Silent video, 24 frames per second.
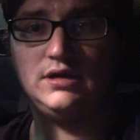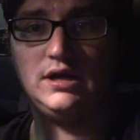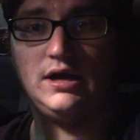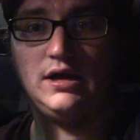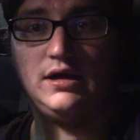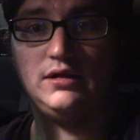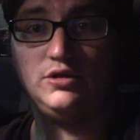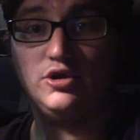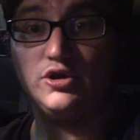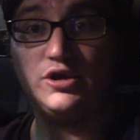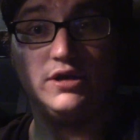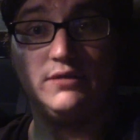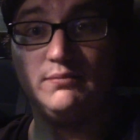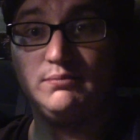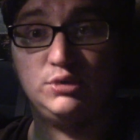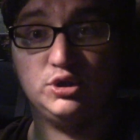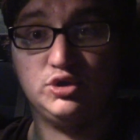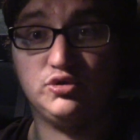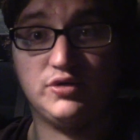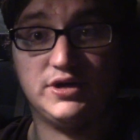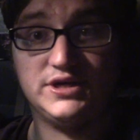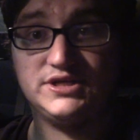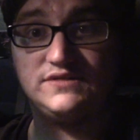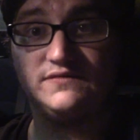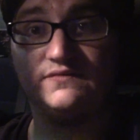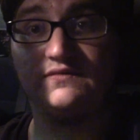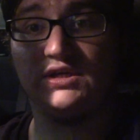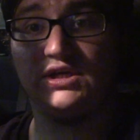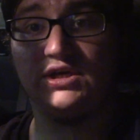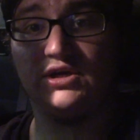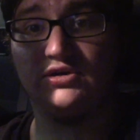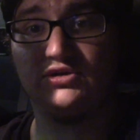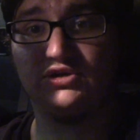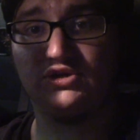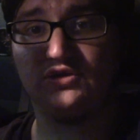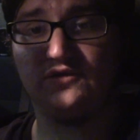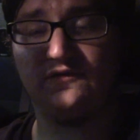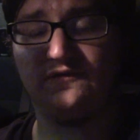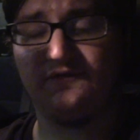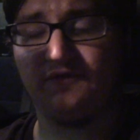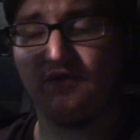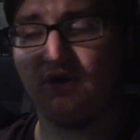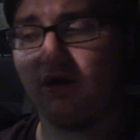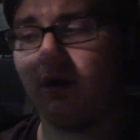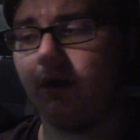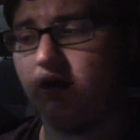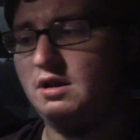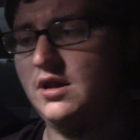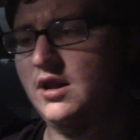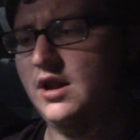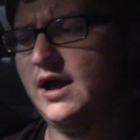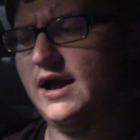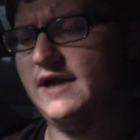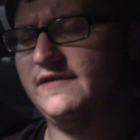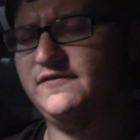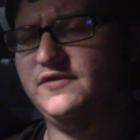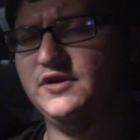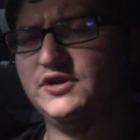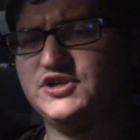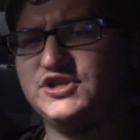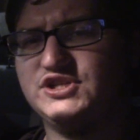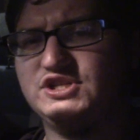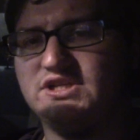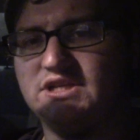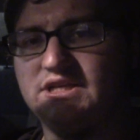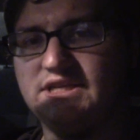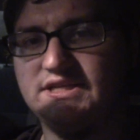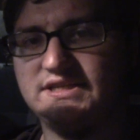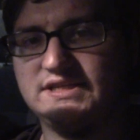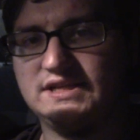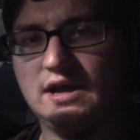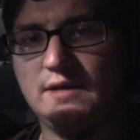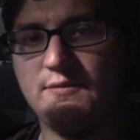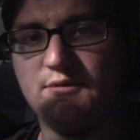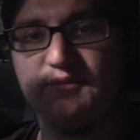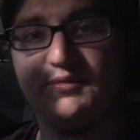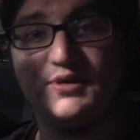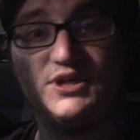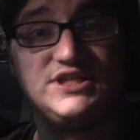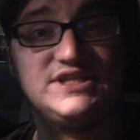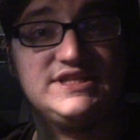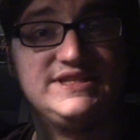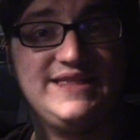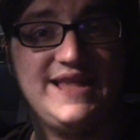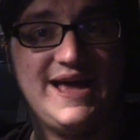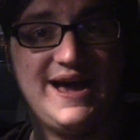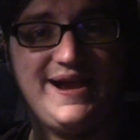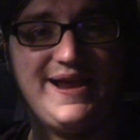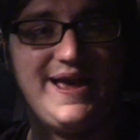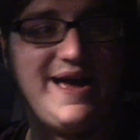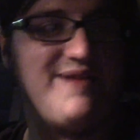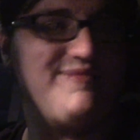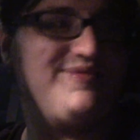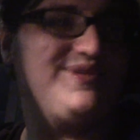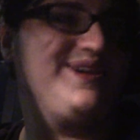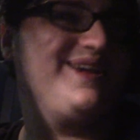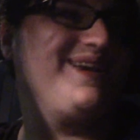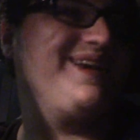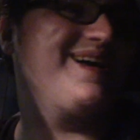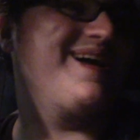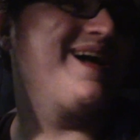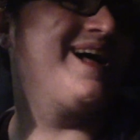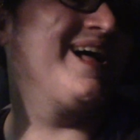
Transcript: uh, looking Blu-rays of the year so far. I feel a sneeze coming, but it's not happening.